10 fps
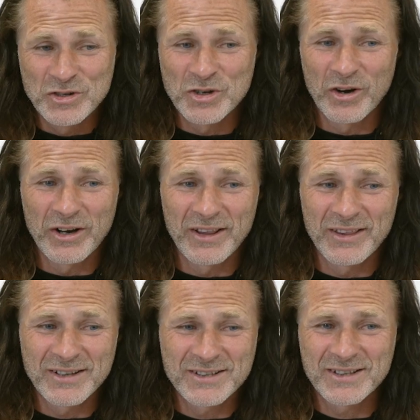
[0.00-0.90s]
join in
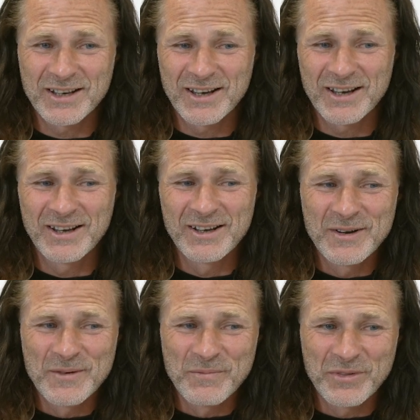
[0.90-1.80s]
this
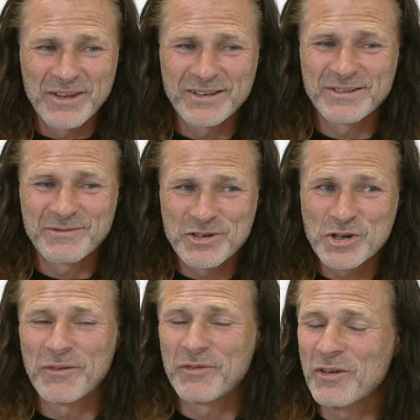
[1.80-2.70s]

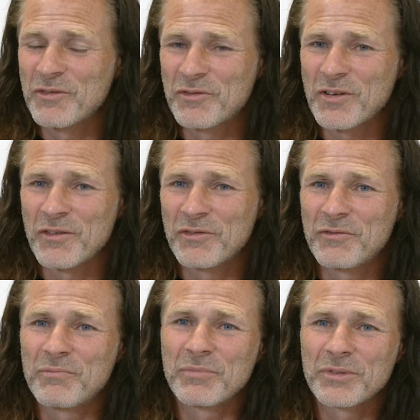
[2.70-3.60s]
shift of
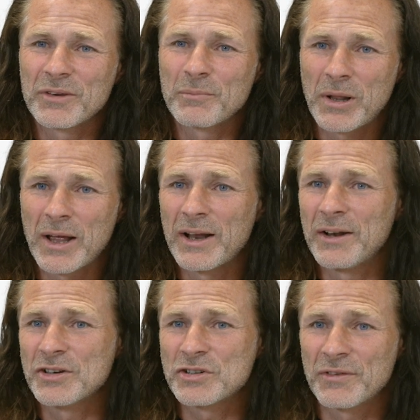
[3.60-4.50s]

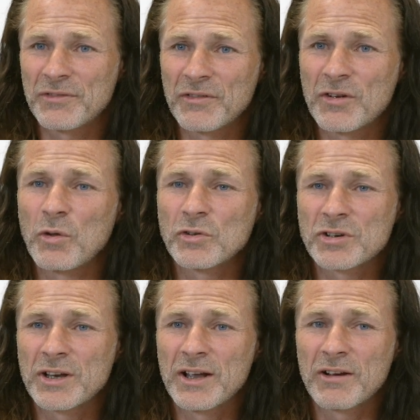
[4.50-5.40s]
playing, the shift of
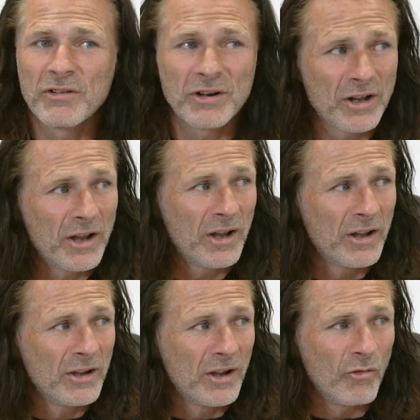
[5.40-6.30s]
culture here,
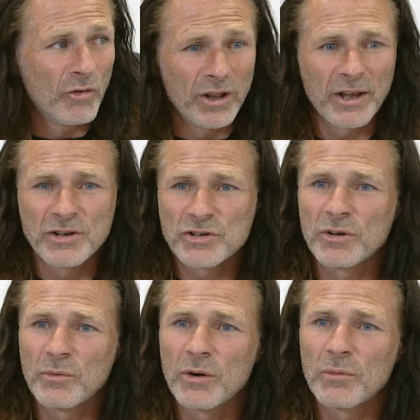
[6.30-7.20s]
and really
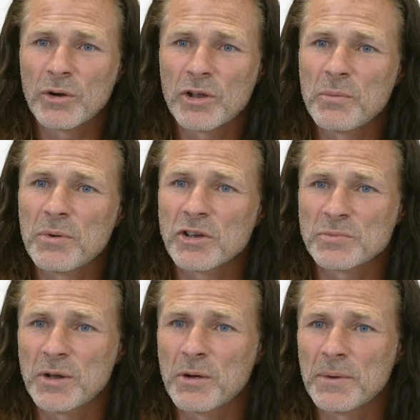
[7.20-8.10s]
enjoy what QPR is
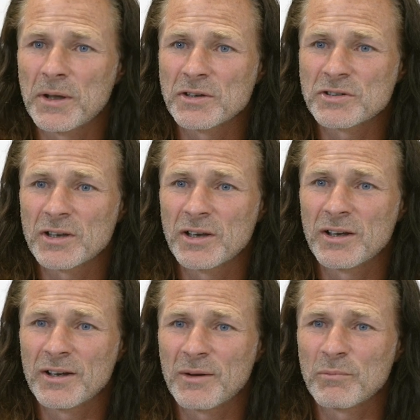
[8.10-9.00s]
becoming, because
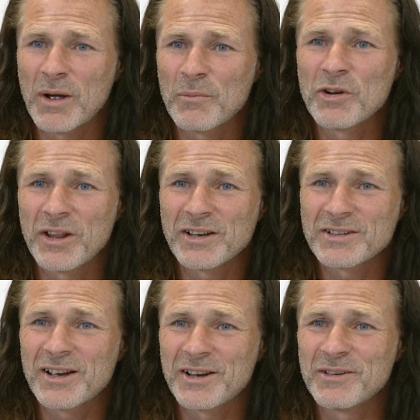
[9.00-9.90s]
I'm really
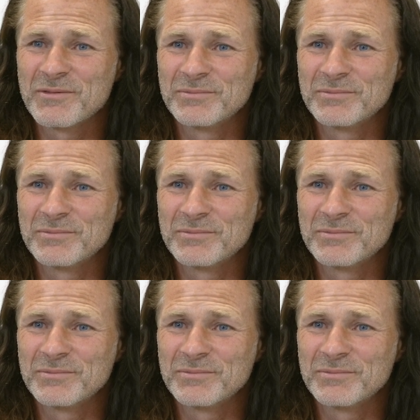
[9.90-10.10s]
excited.